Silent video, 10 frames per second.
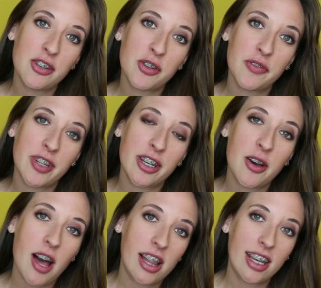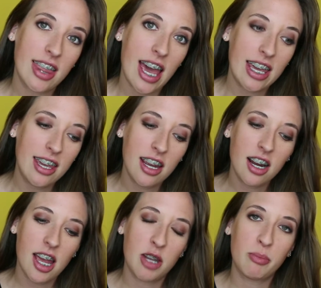intro video, I'll link that
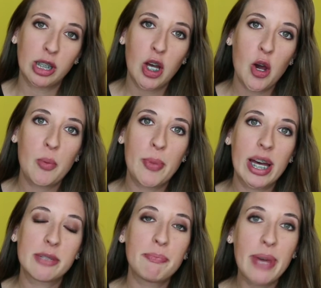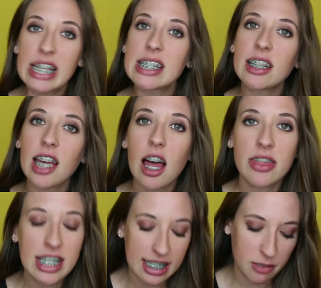here and below, but basically
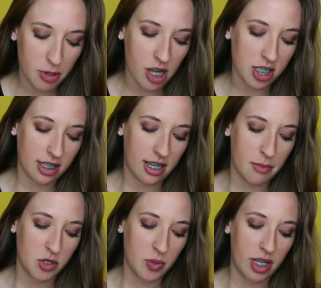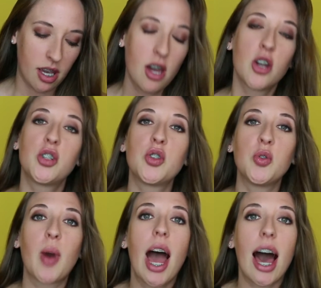this is a project that I'm doing
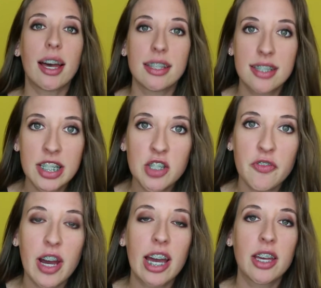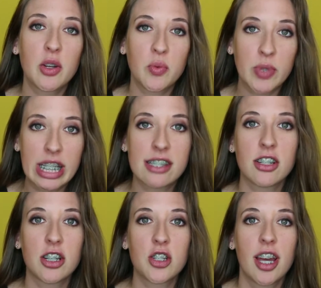to identify,
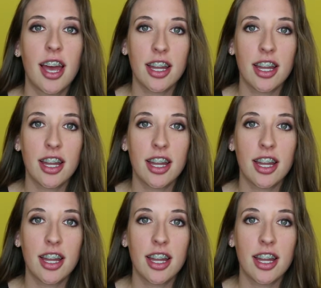research,